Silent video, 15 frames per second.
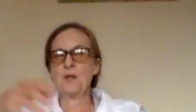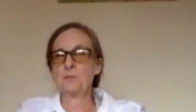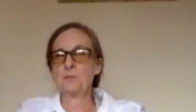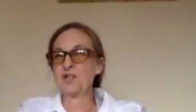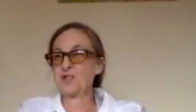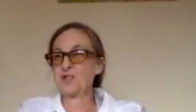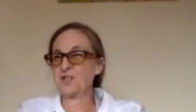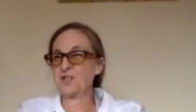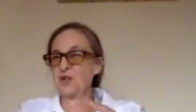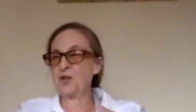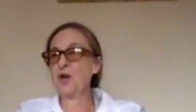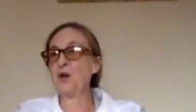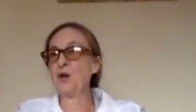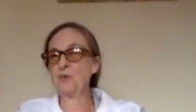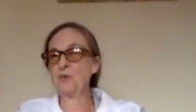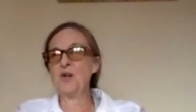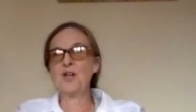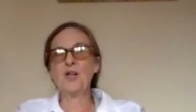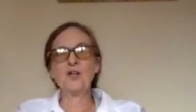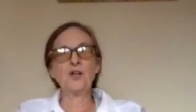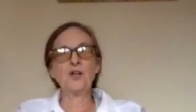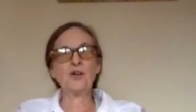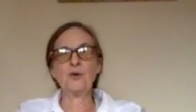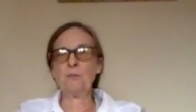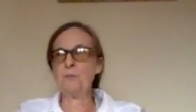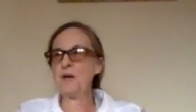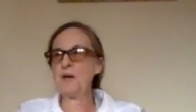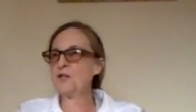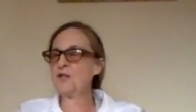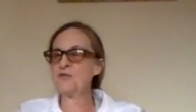Because I know,
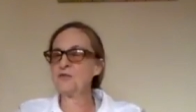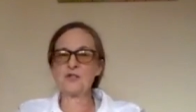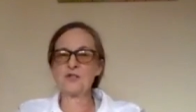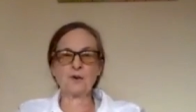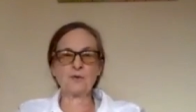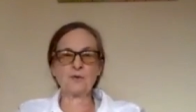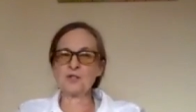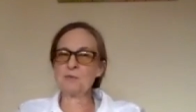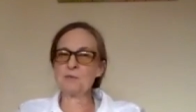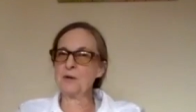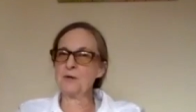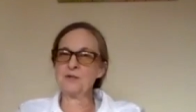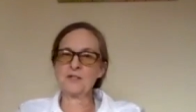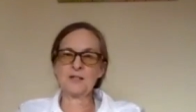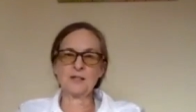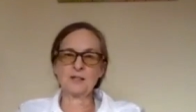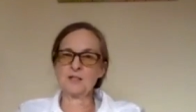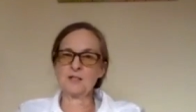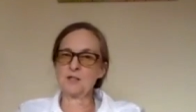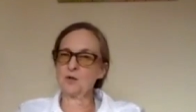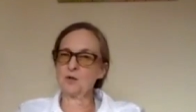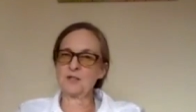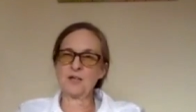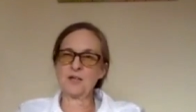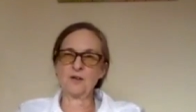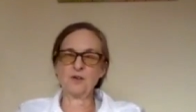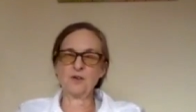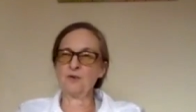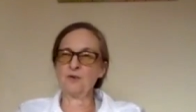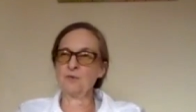many of us are experiencing this lockdown
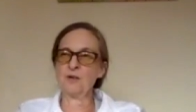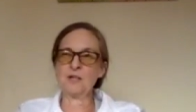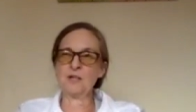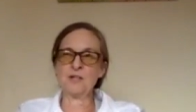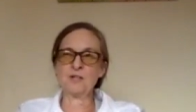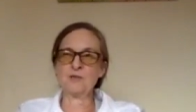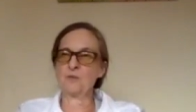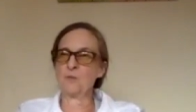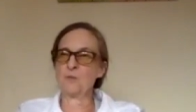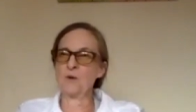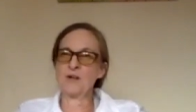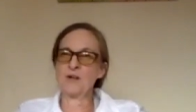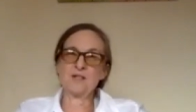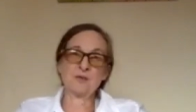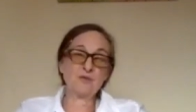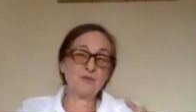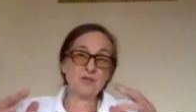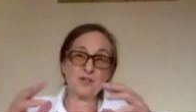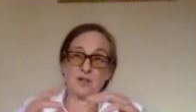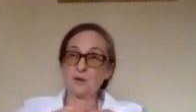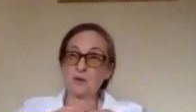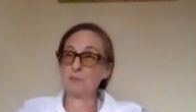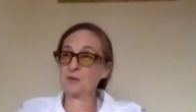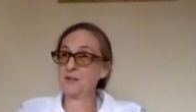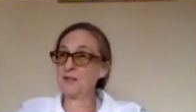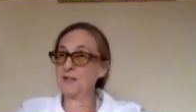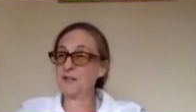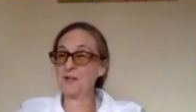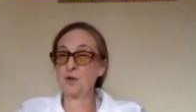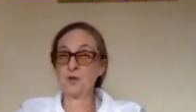in a really different way. Some of us are
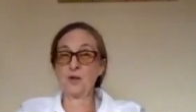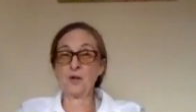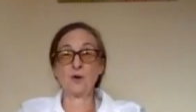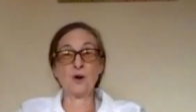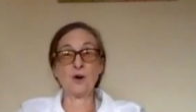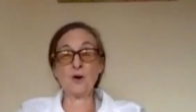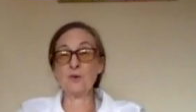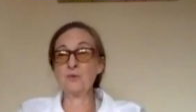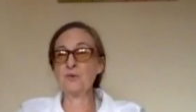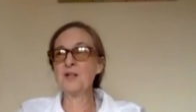completely on our own,